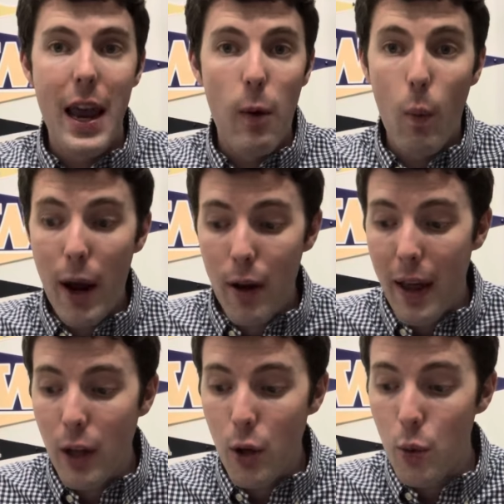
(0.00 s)
Where do they
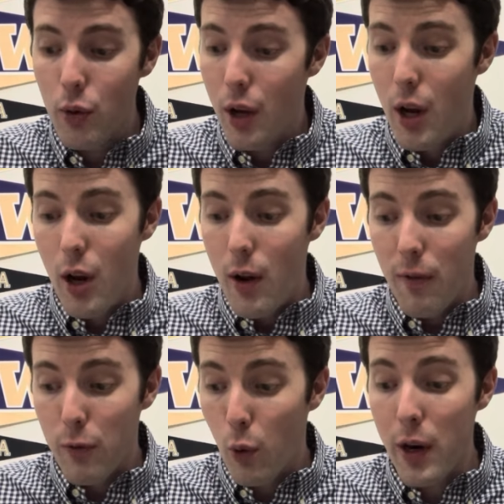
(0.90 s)
lose?
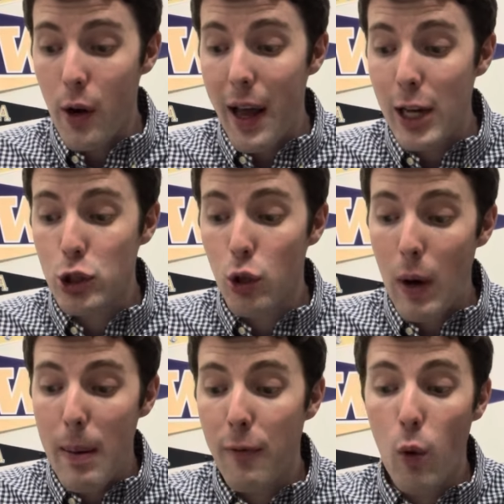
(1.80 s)
Florida International
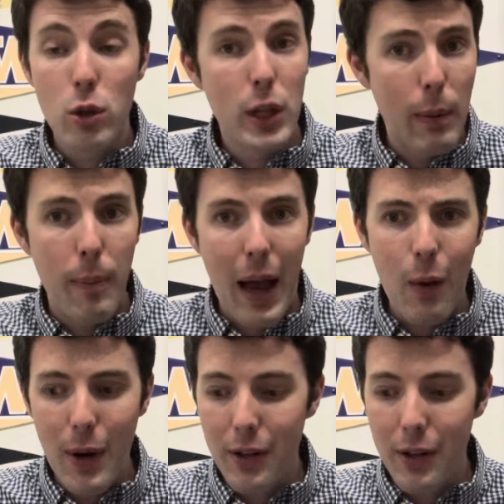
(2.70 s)
right before double bye weeks.